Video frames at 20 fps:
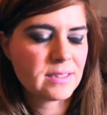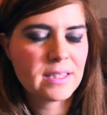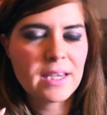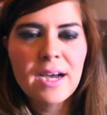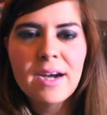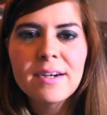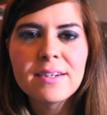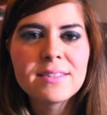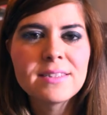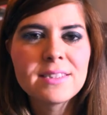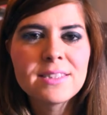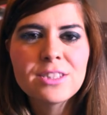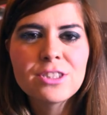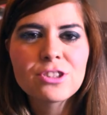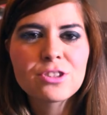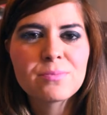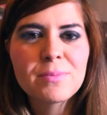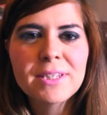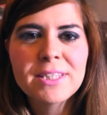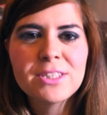yeah,
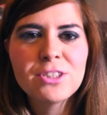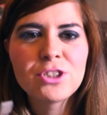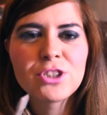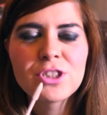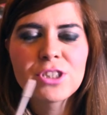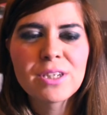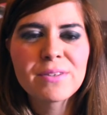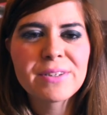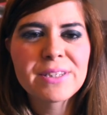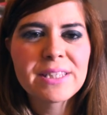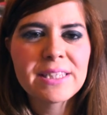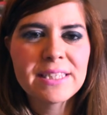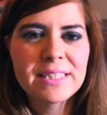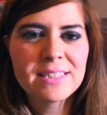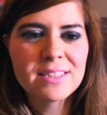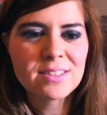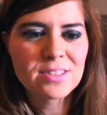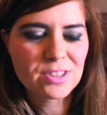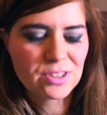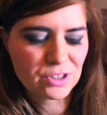just making sure
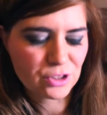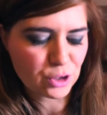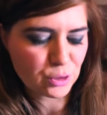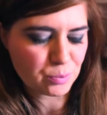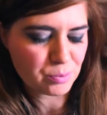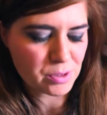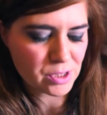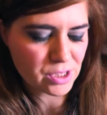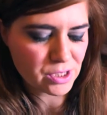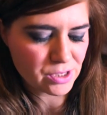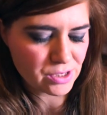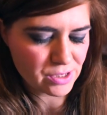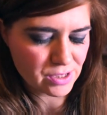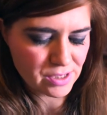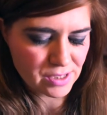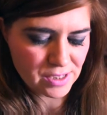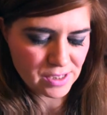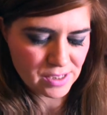everything's super.